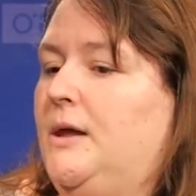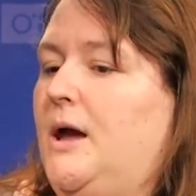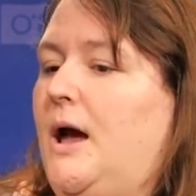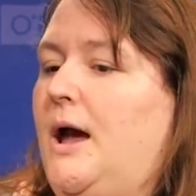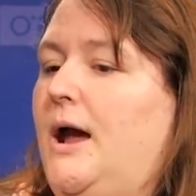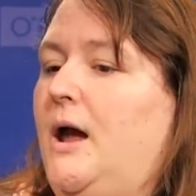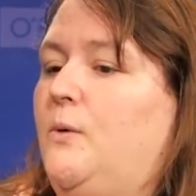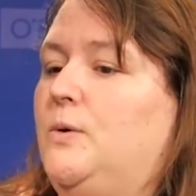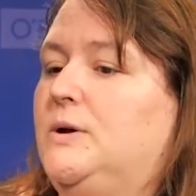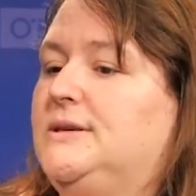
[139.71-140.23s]

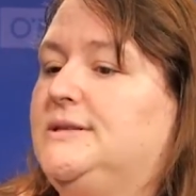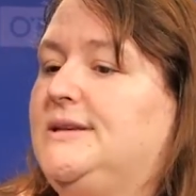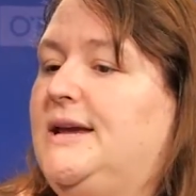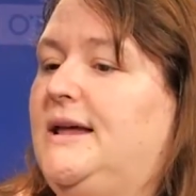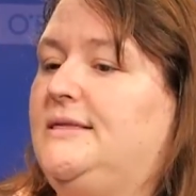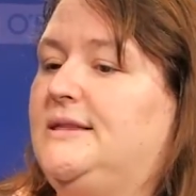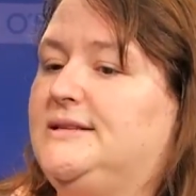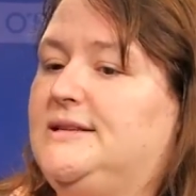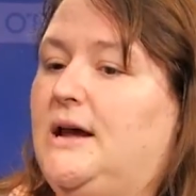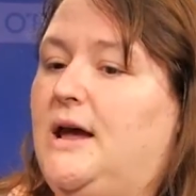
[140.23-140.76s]
I was
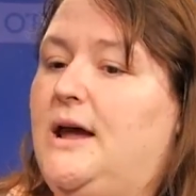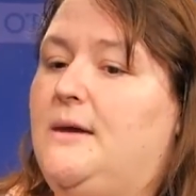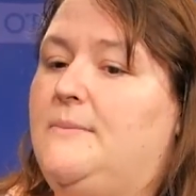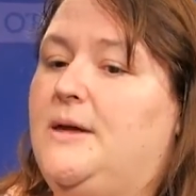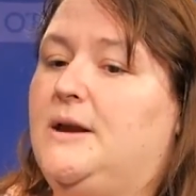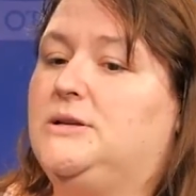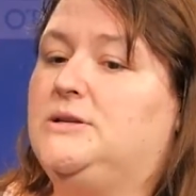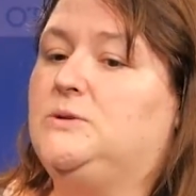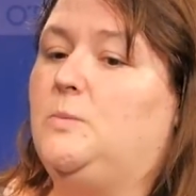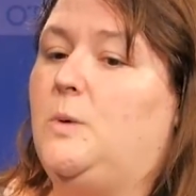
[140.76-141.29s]
at the time
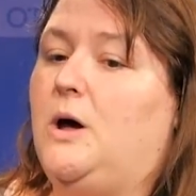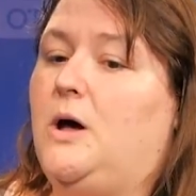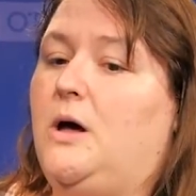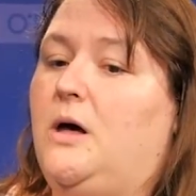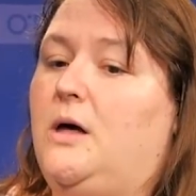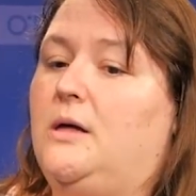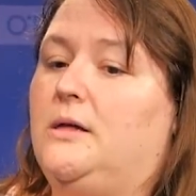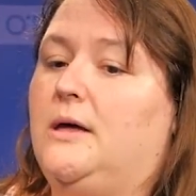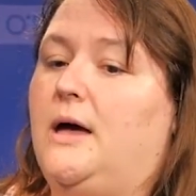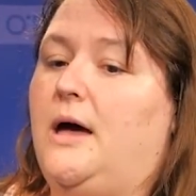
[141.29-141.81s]
at a
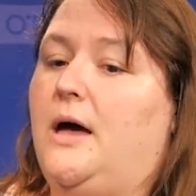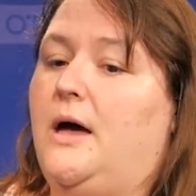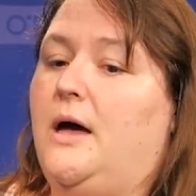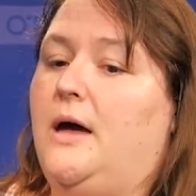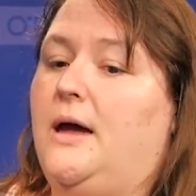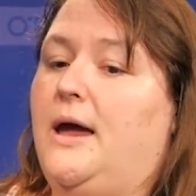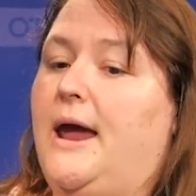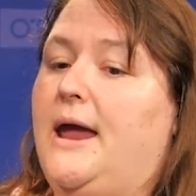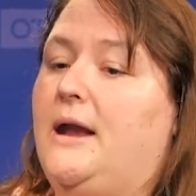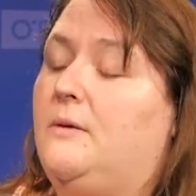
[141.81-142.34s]
small uh,
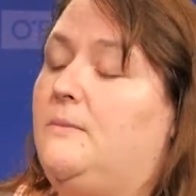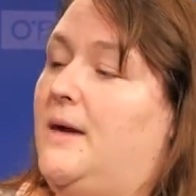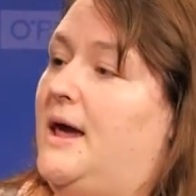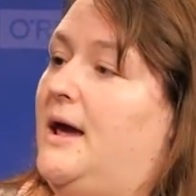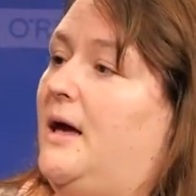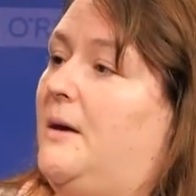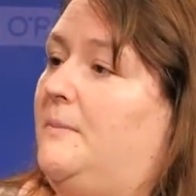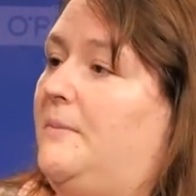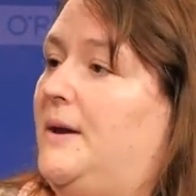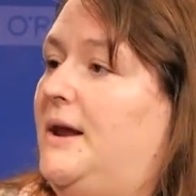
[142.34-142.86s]
anime
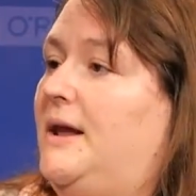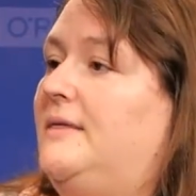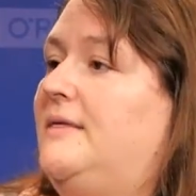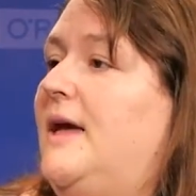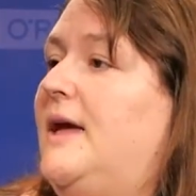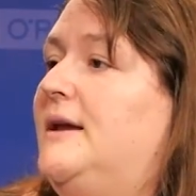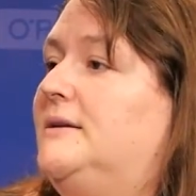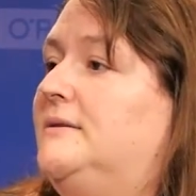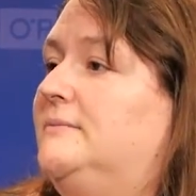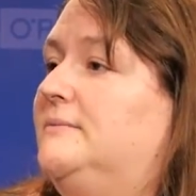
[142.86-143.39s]
company
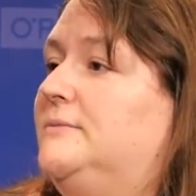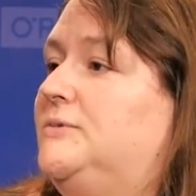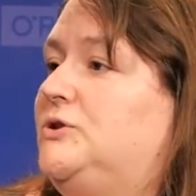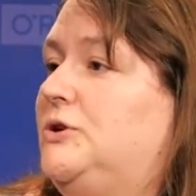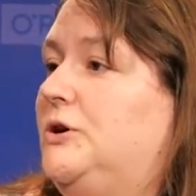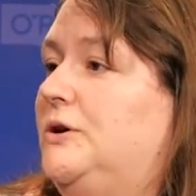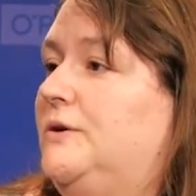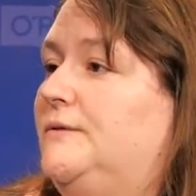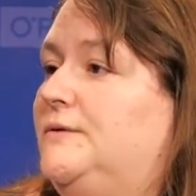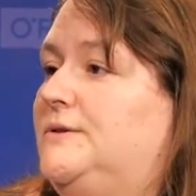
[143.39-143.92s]
that
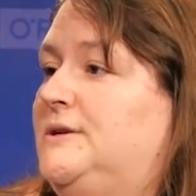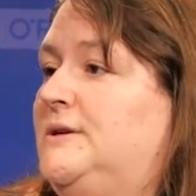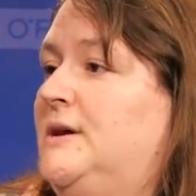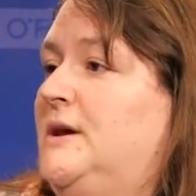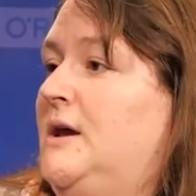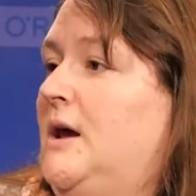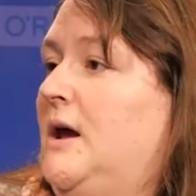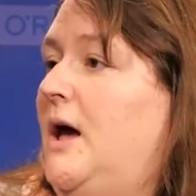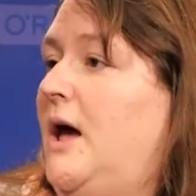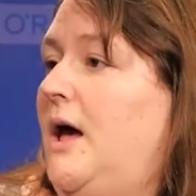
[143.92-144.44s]
served
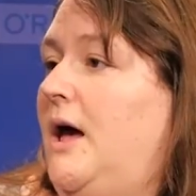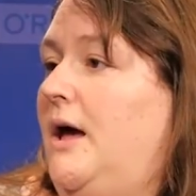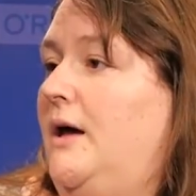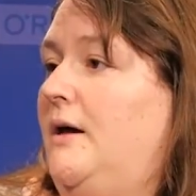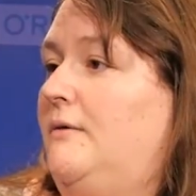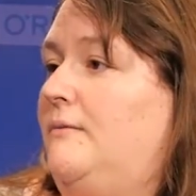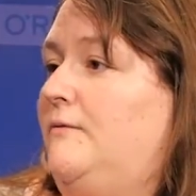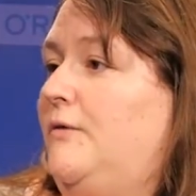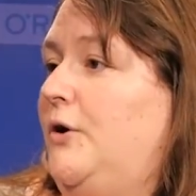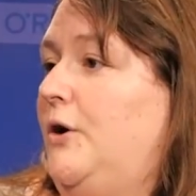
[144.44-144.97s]

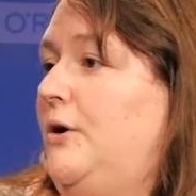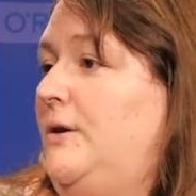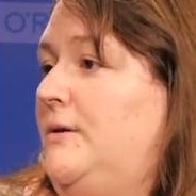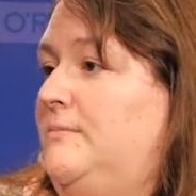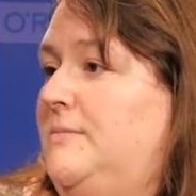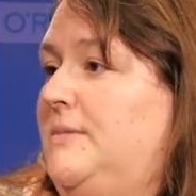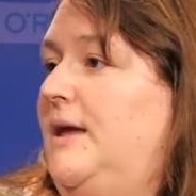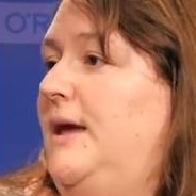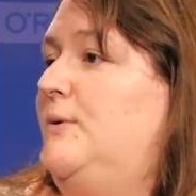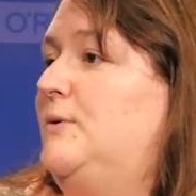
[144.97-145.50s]
uh, for,
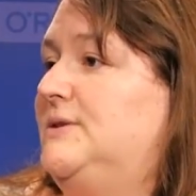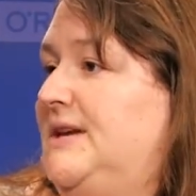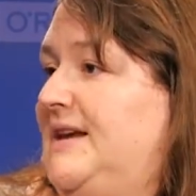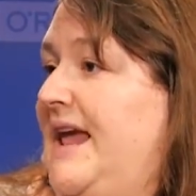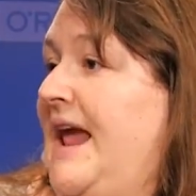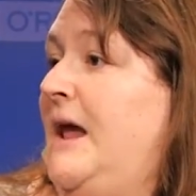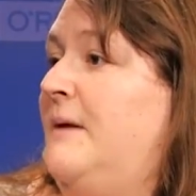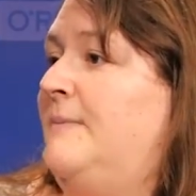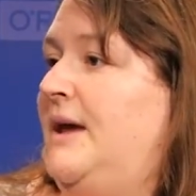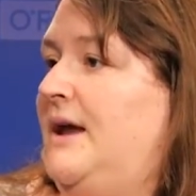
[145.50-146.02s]
it was a
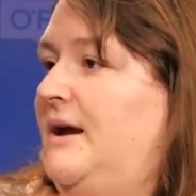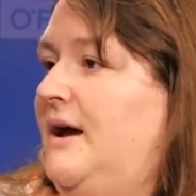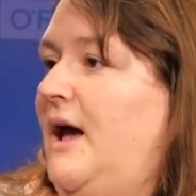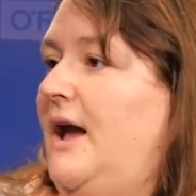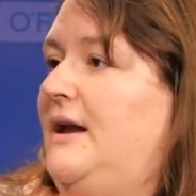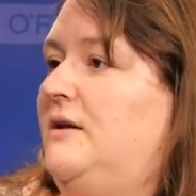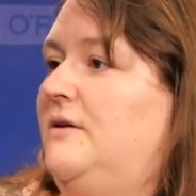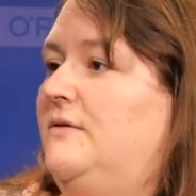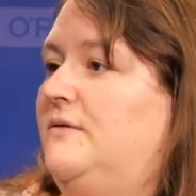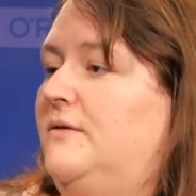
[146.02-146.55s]
gaming
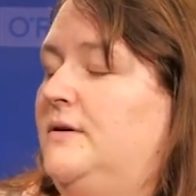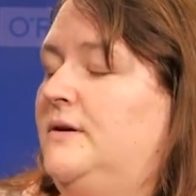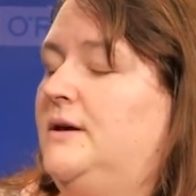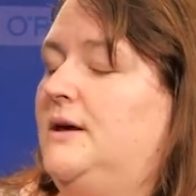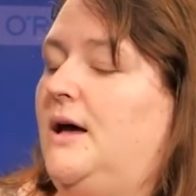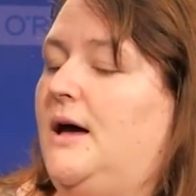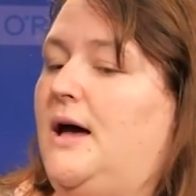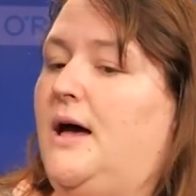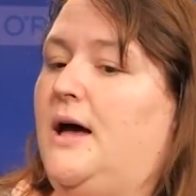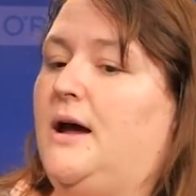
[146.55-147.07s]
kind of
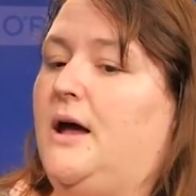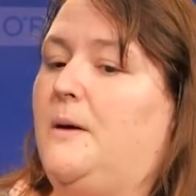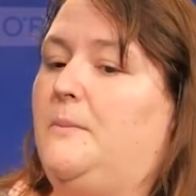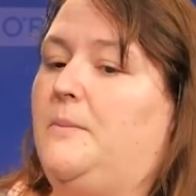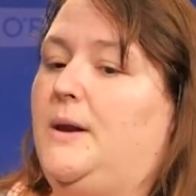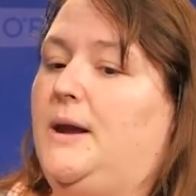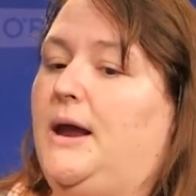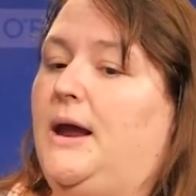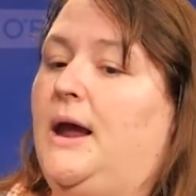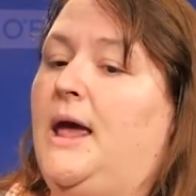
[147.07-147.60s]
uh,
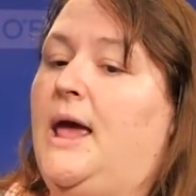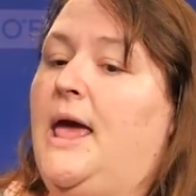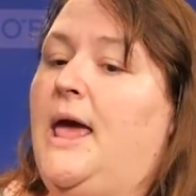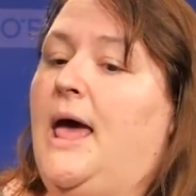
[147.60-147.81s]
company.